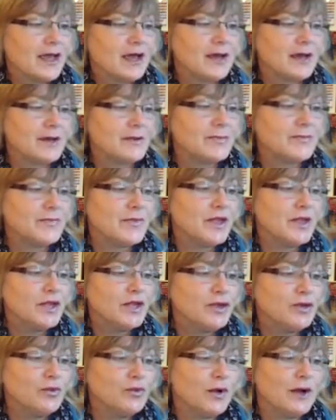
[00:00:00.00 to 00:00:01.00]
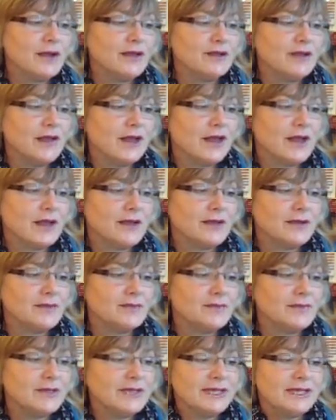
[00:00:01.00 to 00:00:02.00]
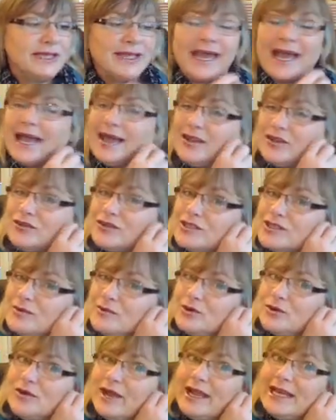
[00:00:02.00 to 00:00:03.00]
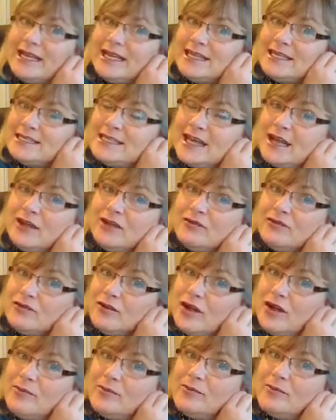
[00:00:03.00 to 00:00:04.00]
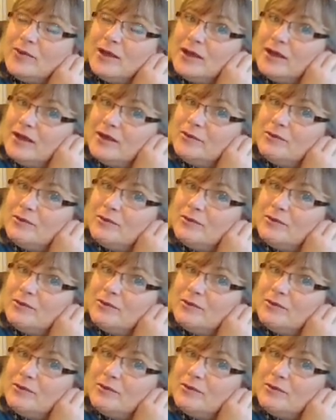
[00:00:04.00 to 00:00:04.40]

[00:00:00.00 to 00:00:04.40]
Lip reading: You want to gather some great intel from